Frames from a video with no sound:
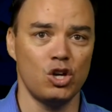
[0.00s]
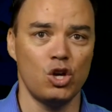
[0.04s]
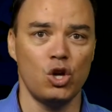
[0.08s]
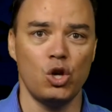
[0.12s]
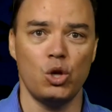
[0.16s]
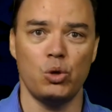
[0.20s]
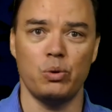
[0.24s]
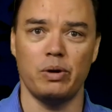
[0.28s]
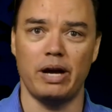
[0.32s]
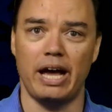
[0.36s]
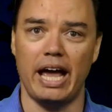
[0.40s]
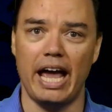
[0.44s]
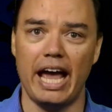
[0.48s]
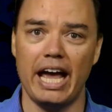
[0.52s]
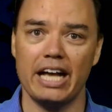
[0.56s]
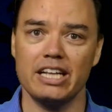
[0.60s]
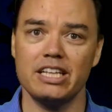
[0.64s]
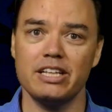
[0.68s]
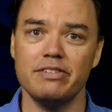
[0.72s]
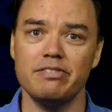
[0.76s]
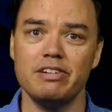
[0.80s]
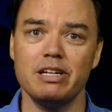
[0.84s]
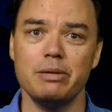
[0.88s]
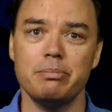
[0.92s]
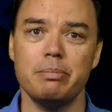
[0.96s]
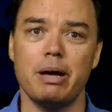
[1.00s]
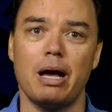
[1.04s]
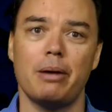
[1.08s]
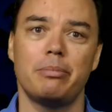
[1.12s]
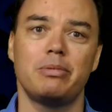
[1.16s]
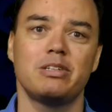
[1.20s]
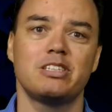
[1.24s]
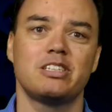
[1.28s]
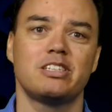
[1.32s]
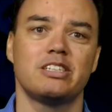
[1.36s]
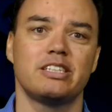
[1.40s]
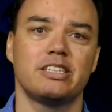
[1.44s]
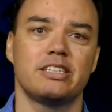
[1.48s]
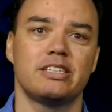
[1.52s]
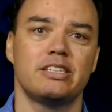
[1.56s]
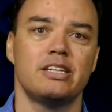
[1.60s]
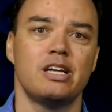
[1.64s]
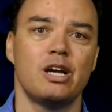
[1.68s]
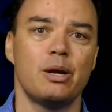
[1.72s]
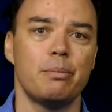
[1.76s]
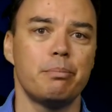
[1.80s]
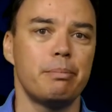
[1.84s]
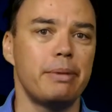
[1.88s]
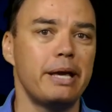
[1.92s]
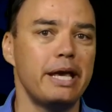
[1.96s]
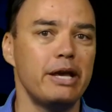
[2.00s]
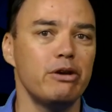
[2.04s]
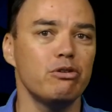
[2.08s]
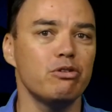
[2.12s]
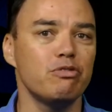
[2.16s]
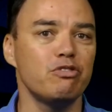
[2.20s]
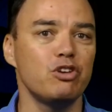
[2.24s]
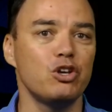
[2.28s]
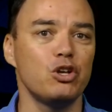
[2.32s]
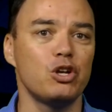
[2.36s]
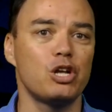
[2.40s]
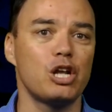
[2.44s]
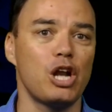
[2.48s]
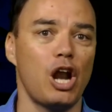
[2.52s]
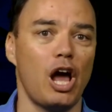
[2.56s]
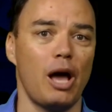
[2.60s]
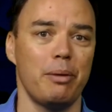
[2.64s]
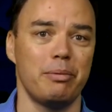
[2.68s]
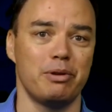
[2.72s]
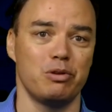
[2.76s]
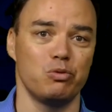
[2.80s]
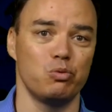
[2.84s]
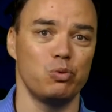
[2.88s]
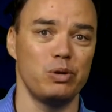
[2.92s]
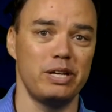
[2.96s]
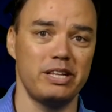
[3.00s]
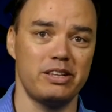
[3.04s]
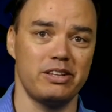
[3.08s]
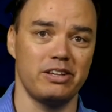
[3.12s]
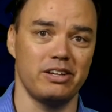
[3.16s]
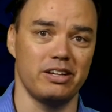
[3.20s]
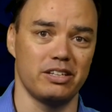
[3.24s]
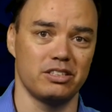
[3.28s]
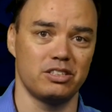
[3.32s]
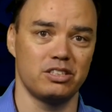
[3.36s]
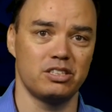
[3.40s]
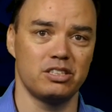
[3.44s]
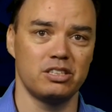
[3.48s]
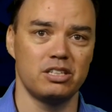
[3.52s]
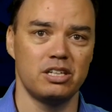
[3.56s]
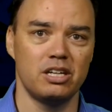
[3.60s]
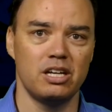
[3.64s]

who are actively publishing peer-reviewed climate research.